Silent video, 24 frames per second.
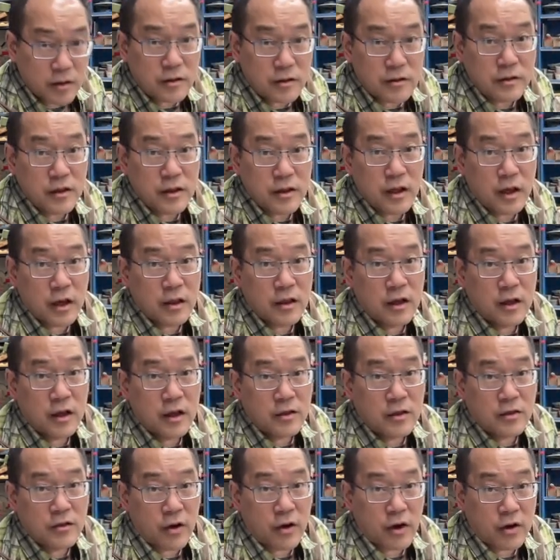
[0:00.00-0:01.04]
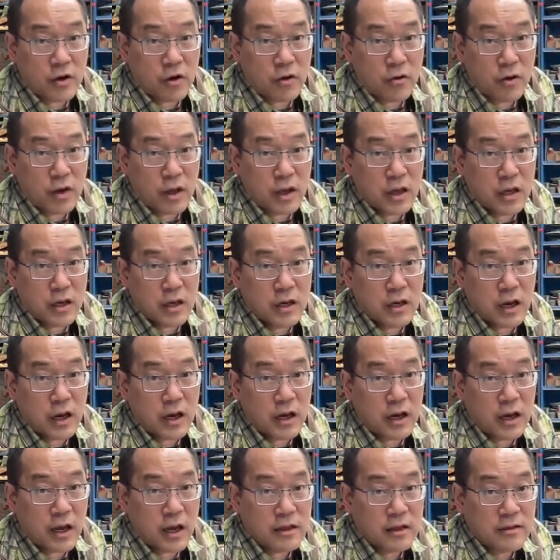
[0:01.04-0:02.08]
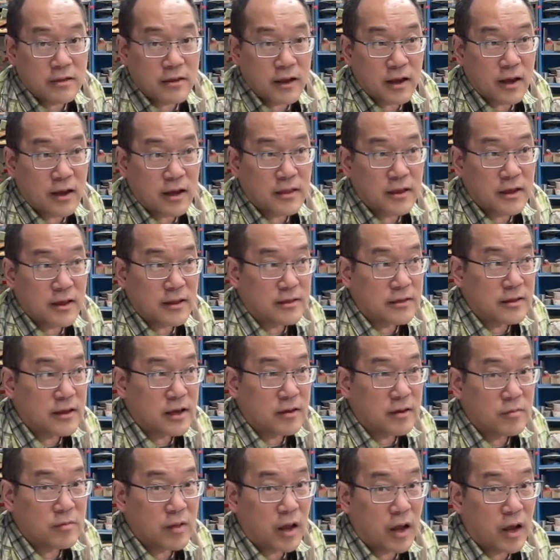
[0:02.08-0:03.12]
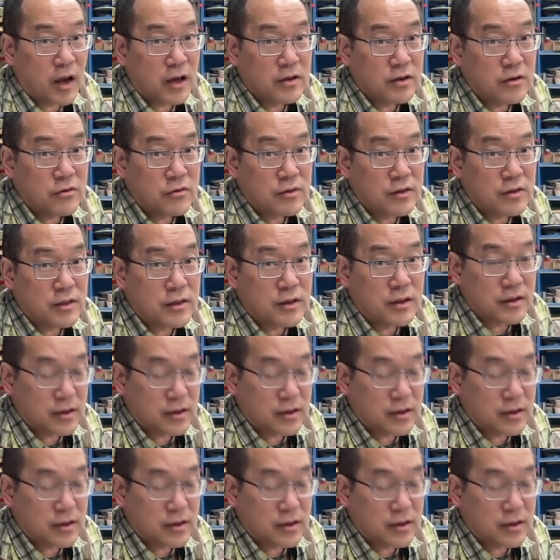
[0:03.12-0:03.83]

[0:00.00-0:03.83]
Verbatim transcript: You see that? So I go in and I stay in that same line using the